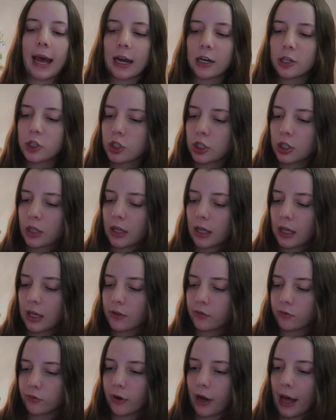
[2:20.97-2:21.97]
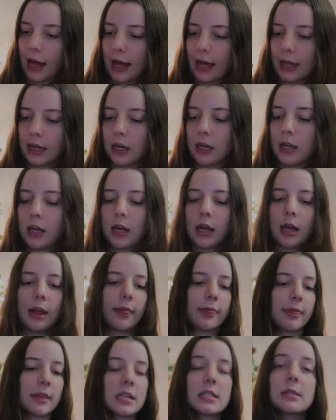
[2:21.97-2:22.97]
Actually read
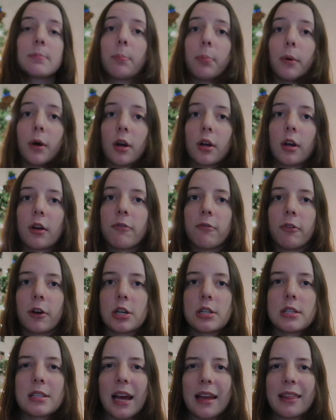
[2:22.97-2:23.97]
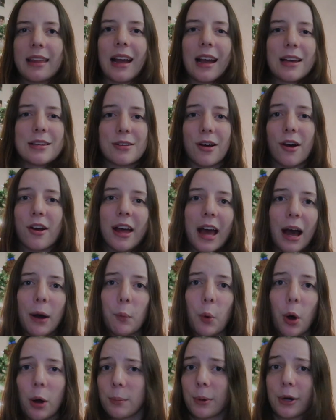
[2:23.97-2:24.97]
this book first. I think I saw it at
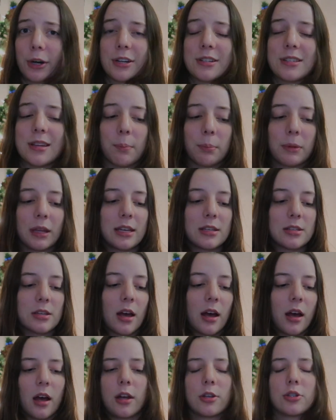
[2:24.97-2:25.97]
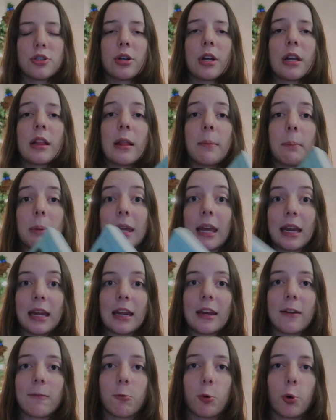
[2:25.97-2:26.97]
Walmart or something during the
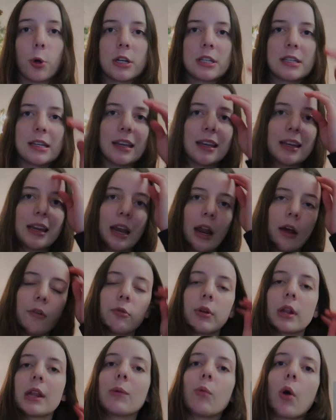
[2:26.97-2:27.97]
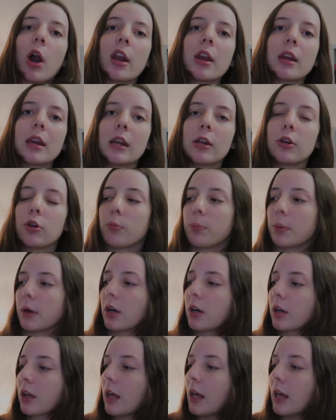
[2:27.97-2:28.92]
beginning of quarantine, and I really wanted a new book.